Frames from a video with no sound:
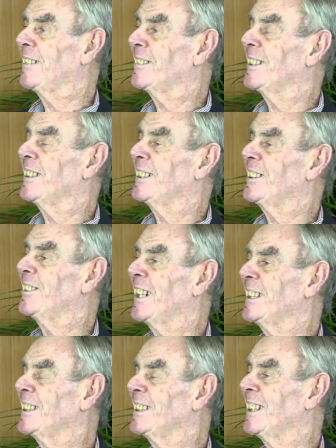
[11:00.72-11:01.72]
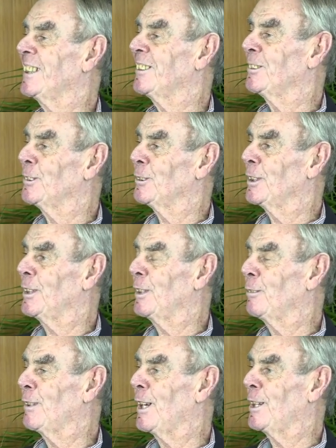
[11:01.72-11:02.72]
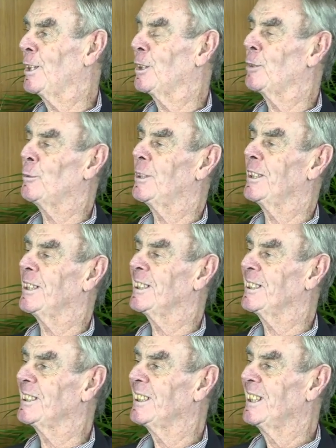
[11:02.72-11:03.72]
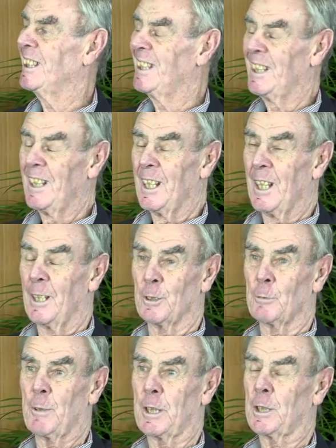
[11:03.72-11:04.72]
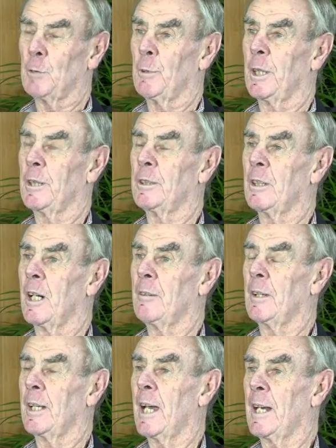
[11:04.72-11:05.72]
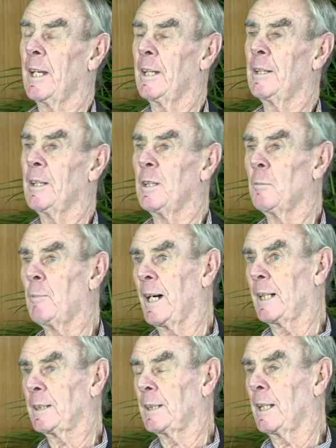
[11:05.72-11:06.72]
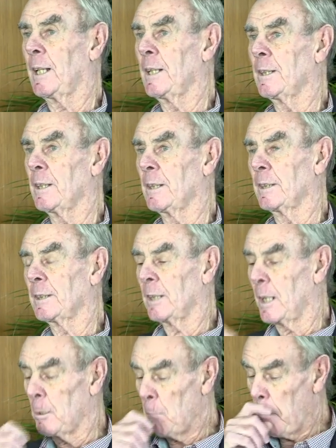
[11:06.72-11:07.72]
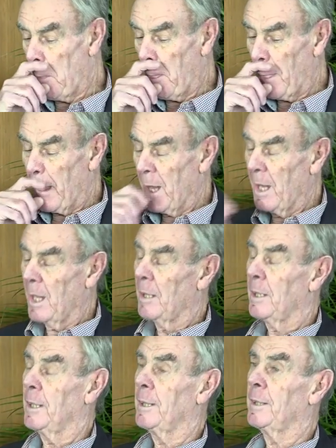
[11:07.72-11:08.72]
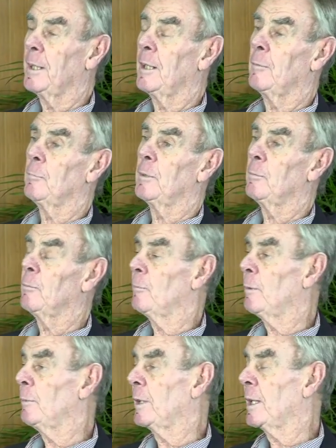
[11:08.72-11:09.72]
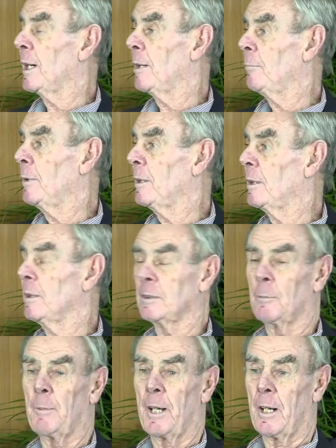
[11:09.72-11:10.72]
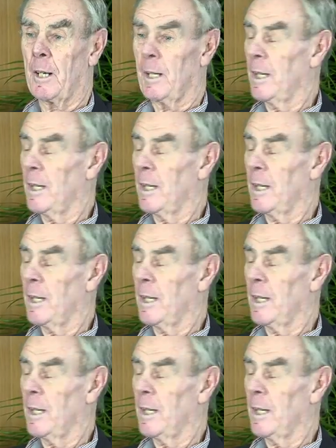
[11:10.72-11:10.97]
after each race, you know, any flooding the marinas. And it was supposed to be a dry regatta you need to pass to get into the site. And um, but when we came in, there was a barrel